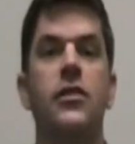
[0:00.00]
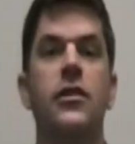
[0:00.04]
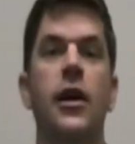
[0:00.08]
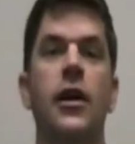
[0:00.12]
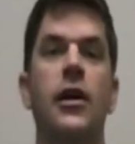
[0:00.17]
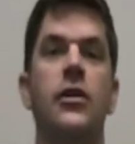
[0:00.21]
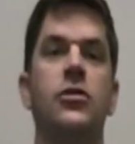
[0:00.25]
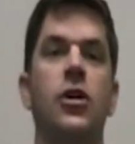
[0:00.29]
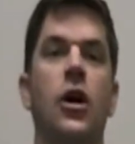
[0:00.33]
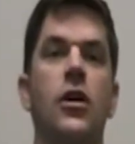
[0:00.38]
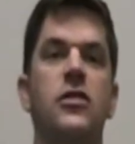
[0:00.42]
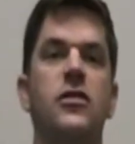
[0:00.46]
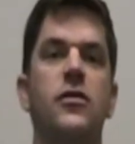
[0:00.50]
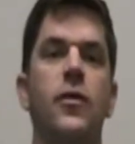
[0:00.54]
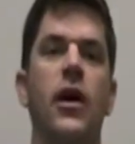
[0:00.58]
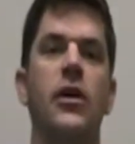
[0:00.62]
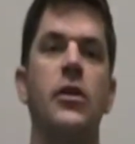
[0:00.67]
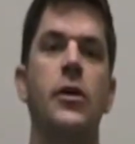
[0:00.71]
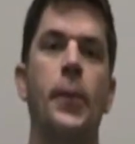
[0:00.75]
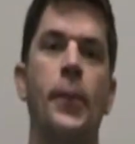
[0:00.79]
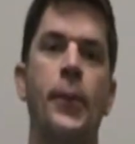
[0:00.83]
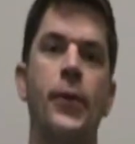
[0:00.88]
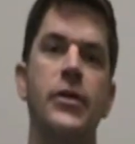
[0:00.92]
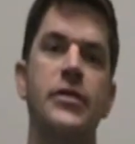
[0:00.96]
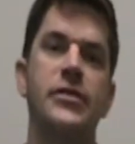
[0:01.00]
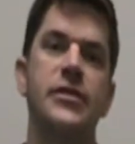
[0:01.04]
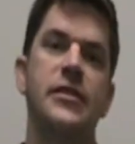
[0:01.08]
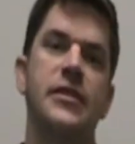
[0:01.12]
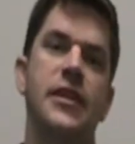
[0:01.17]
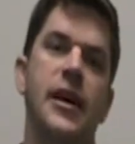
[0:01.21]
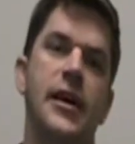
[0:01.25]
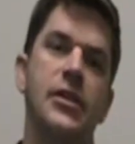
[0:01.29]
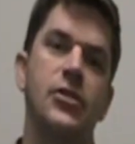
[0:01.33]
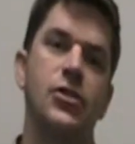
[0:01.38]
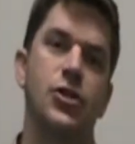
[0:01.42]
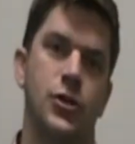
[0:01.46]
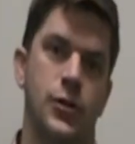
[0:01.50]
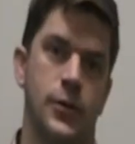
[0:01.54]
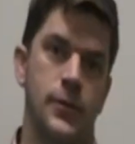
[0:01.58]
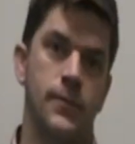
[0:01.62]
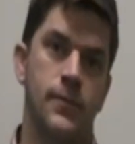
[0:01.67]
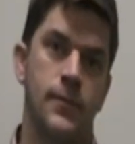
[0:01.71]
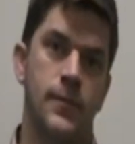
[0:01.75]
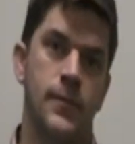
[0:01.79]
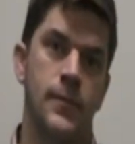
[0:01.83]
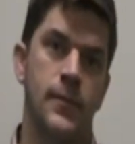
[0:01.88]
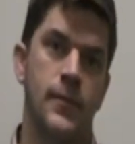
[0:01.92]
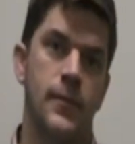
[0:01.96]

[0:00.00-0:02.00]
there, it talks about your presentation.